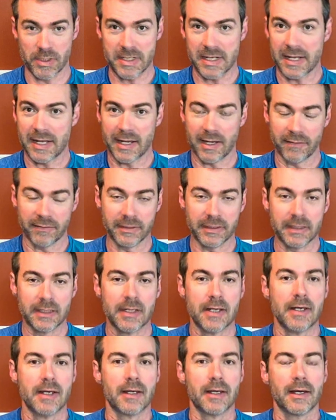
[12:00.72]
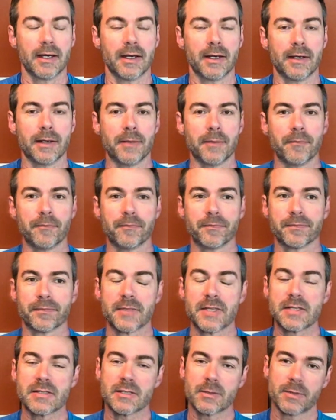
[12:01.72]
us to have it.
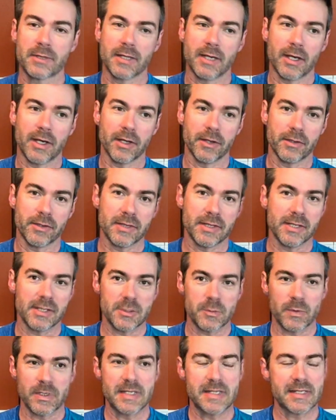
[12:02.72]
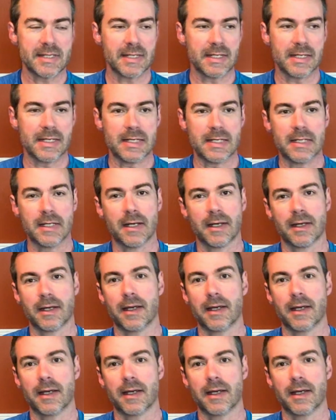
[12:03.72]
Some of the other things we see,